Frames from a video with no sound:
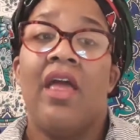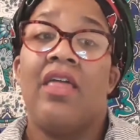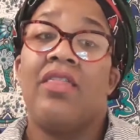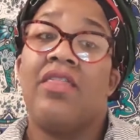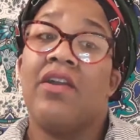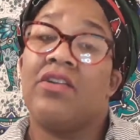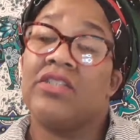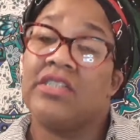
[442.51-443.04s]

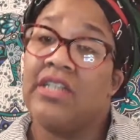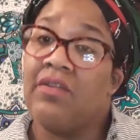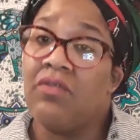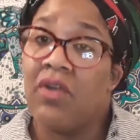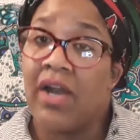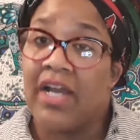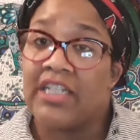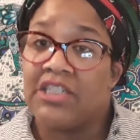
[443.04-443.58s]
There are
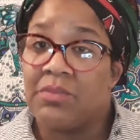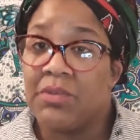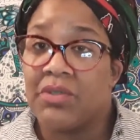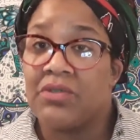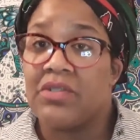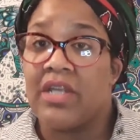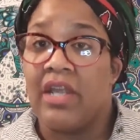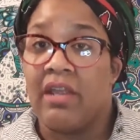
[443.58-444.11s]
several
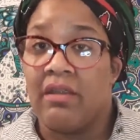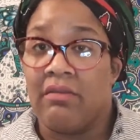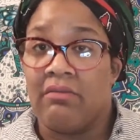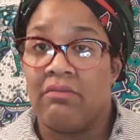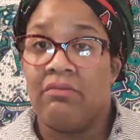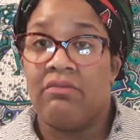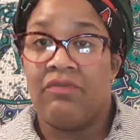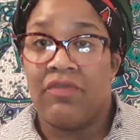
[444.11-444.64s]
hospitals
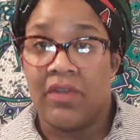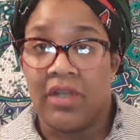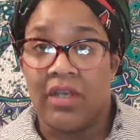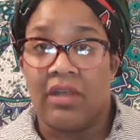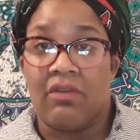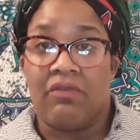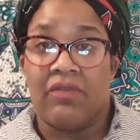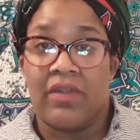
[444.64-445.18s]
in
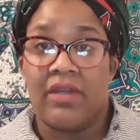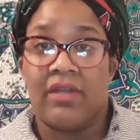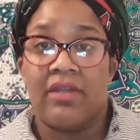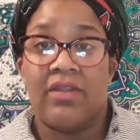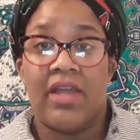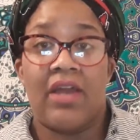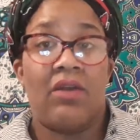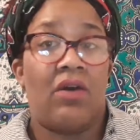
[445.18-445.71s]
Philadelphia
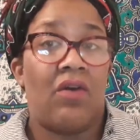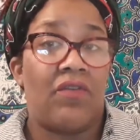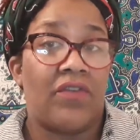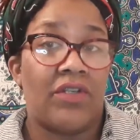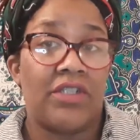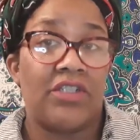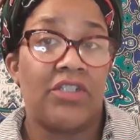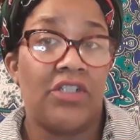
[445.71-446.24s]
that offer
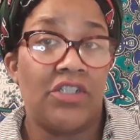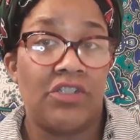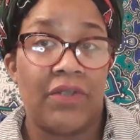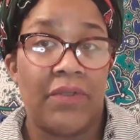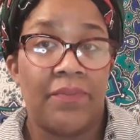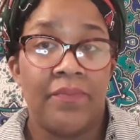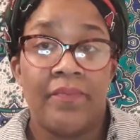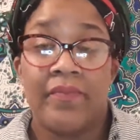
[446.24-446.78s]
the
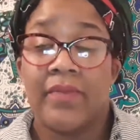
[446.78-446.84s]
surgery.